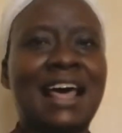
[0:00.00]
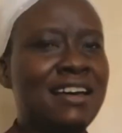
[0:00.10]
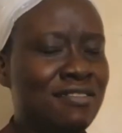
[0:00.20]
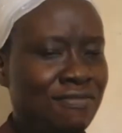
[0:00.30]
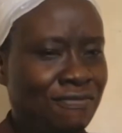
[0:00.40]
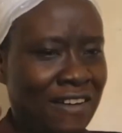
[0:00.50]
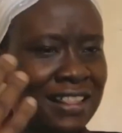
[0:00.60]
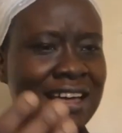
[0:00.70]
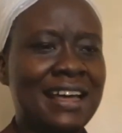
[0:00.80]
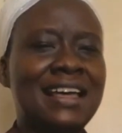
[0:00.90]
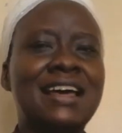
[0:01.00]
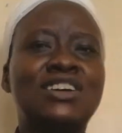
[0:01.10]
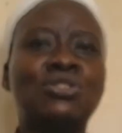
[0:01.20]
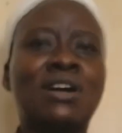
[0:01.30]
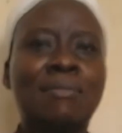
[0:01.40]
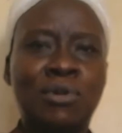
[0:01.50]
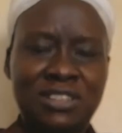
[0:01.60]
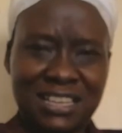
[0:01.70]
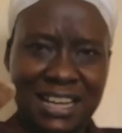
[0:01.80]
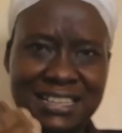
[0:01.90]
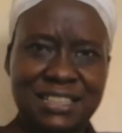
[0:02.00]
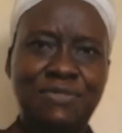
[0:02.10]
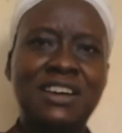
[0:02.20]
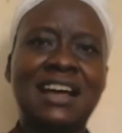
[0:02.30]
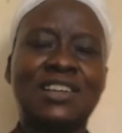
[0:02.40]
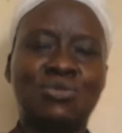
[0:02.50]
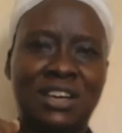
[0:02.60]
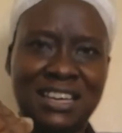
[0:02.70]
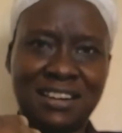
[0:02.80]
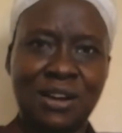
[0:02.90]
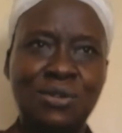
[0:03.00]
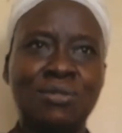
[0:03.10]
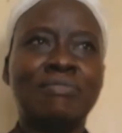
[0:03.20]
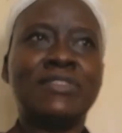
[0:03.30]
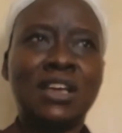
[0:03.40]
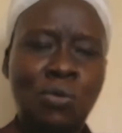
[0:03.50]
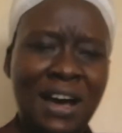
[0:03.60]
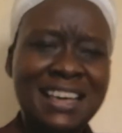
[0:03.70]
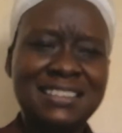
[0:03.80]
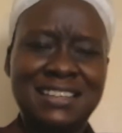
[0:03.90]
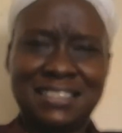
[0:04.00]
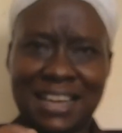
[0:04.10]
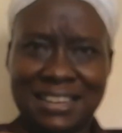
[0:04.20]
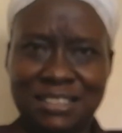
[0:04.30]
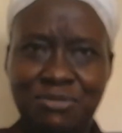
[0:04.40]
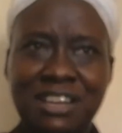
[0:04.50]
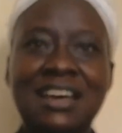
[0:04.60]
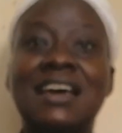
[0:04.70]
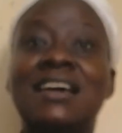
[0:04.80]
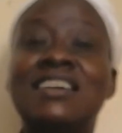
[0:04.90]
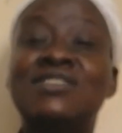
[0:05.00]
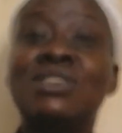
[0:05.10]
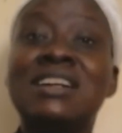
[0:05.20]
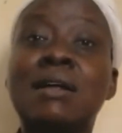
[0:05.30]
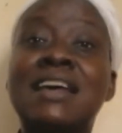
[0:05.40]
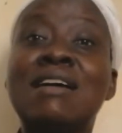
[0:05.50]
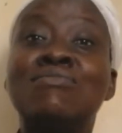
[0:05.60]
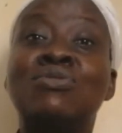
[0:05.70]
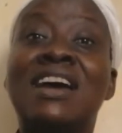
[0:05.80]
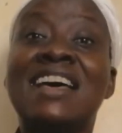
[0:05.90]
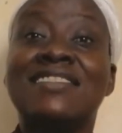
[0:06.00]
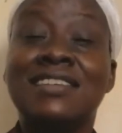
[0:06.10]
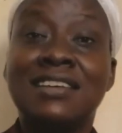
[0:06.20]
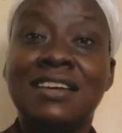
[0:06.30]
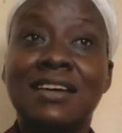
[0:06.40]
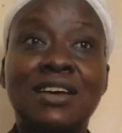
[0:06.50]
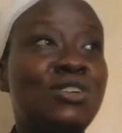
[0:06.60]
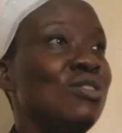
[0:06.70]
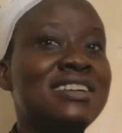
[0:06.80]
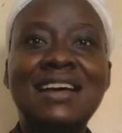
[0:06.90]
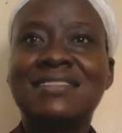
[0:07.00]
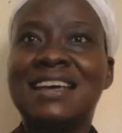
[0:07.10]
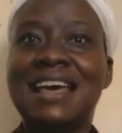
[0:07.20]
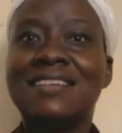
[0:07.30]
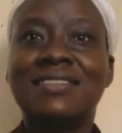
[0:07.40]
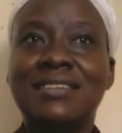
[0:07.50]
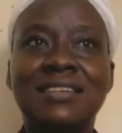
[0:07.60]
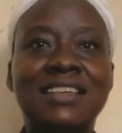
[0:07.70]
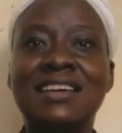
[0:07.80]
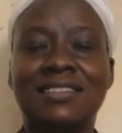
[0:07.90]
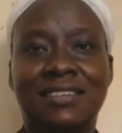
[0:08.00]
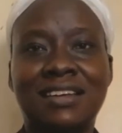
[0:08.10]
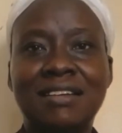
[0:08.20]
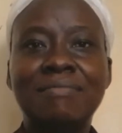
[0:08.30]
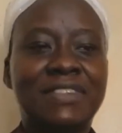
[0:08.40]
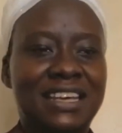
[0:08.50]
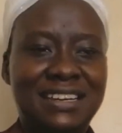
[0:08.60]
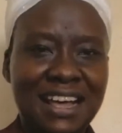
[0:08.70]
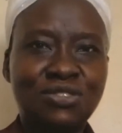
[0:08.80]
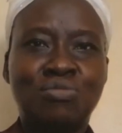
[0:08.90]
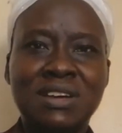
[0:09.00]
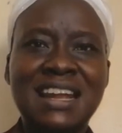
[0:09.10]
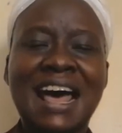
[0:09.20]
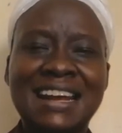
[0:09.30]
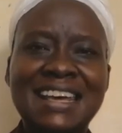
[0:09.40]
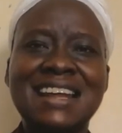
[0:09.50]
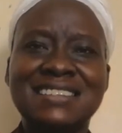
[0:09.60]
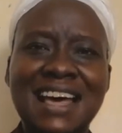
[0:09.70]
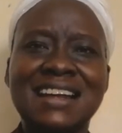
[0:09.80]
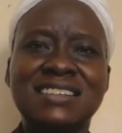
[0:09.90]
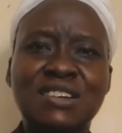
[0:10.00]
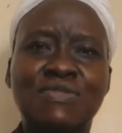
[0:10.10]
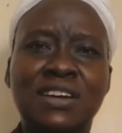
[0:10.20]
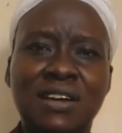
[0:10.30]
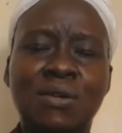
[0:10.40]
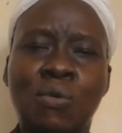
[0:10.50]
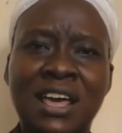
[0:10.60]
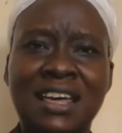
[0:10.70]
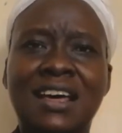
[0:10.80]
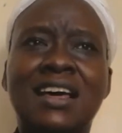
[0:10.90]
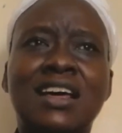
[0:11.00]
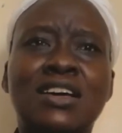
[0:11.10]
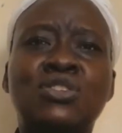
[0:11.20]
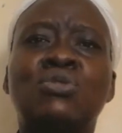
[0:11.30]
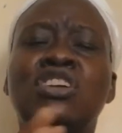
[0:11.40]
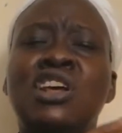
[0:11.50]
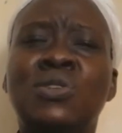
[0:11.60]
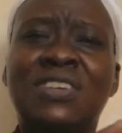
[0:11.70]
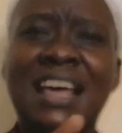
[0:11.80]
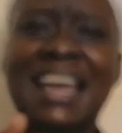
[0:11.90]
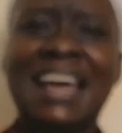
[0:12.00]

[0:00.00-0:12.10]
I'll further talk about scientific as we get along. Why is it scientific? It's not a time to guess. You don't just guess things. It has to be done in a scientific way to reduce